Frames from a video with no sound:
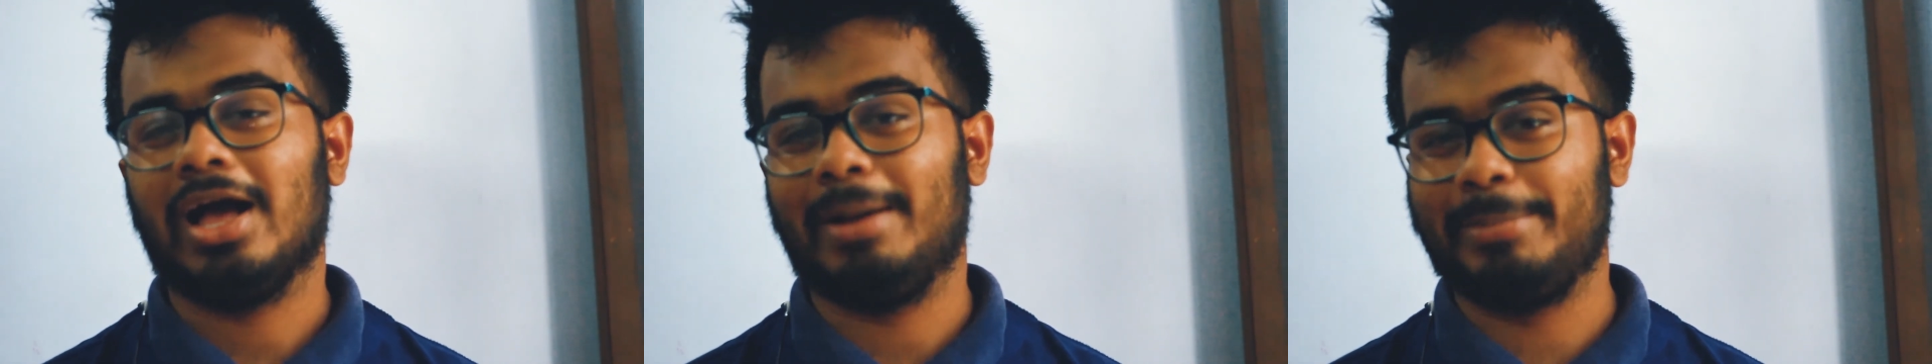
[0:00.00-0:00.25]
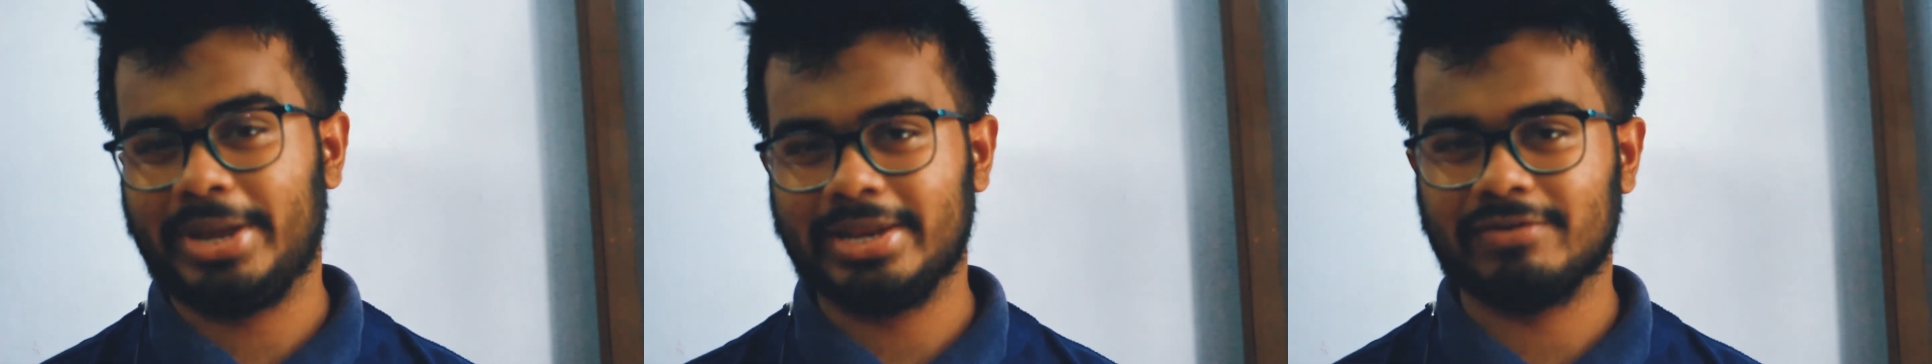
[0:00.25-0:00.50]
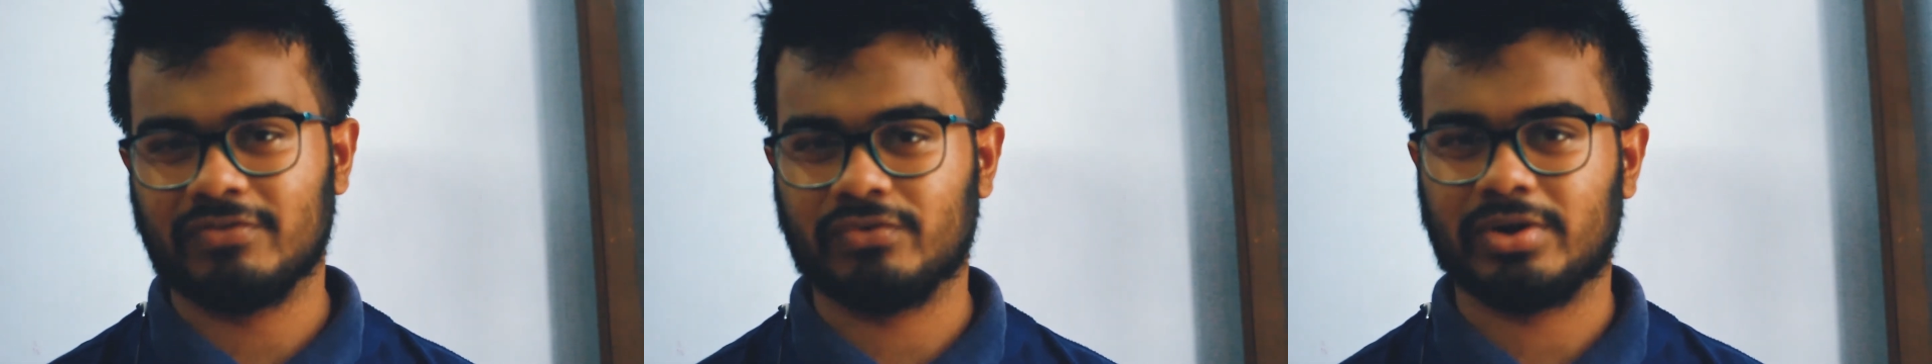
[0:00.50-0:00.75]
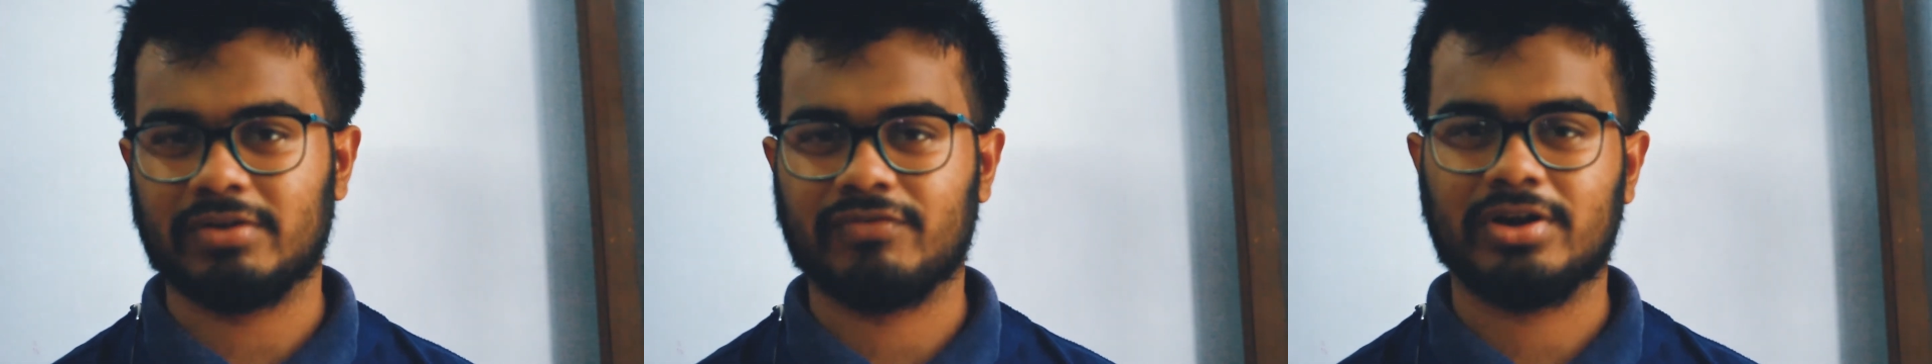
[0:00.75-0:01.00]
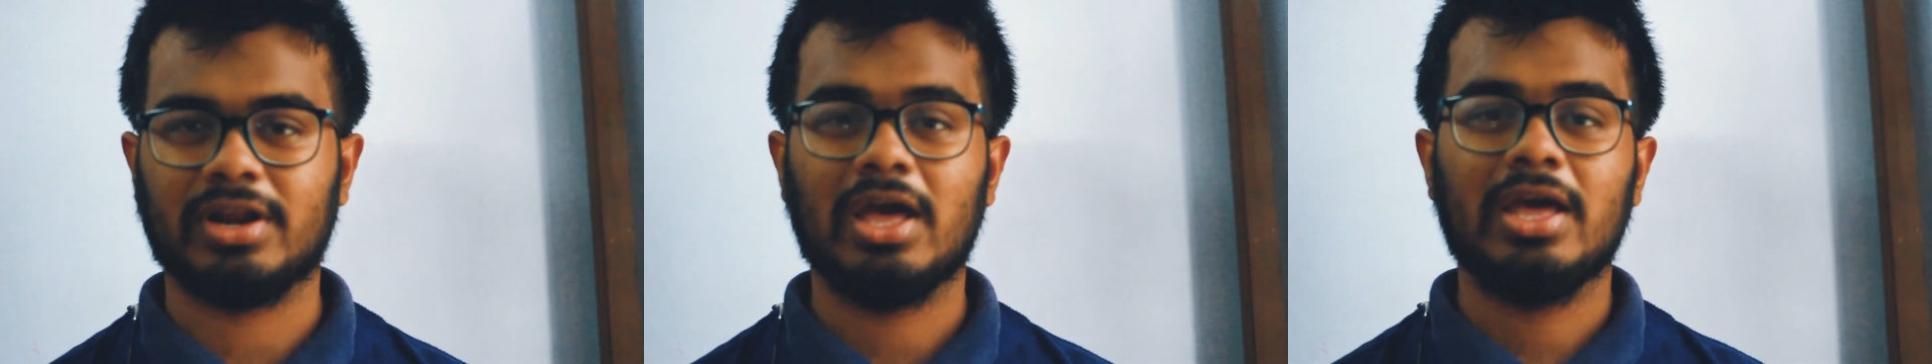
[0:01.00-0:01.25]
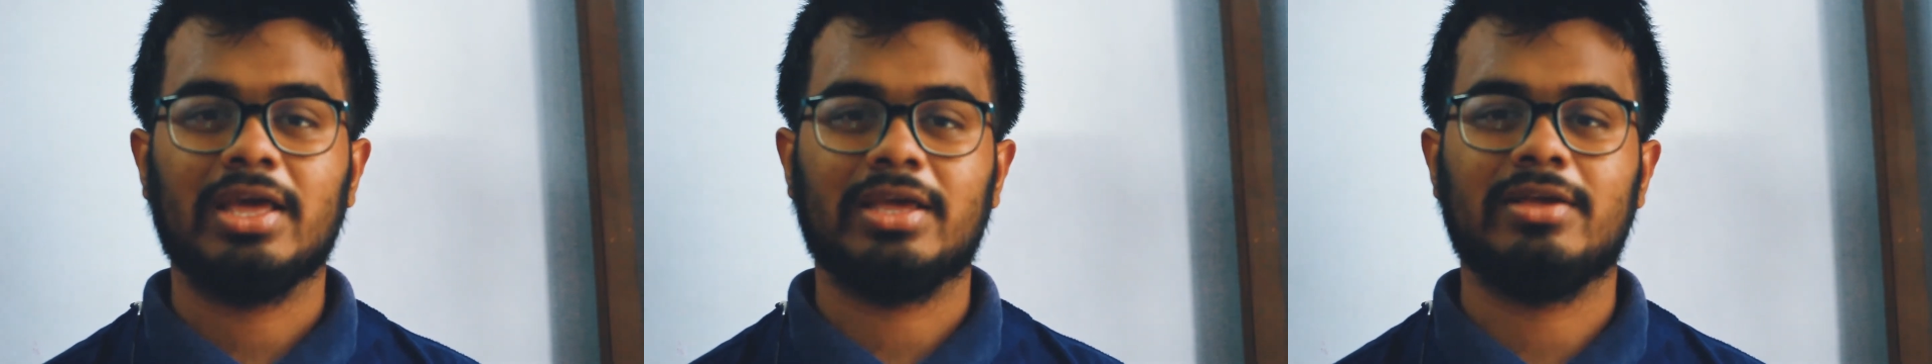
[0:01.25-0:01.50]
a beginner photographer
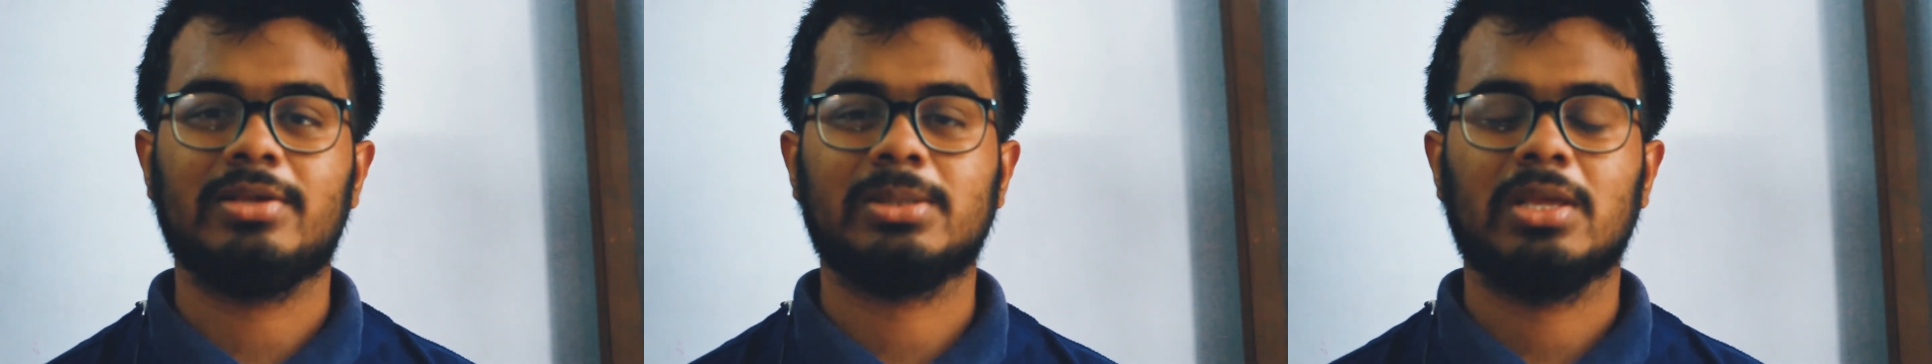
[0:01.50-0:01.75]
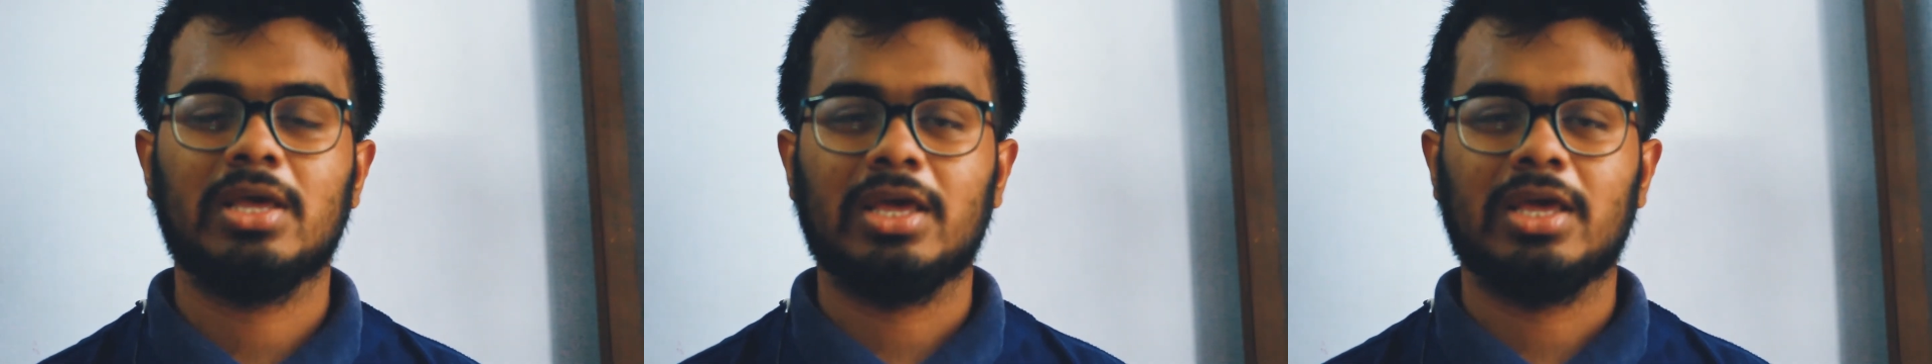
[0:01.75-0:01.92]
is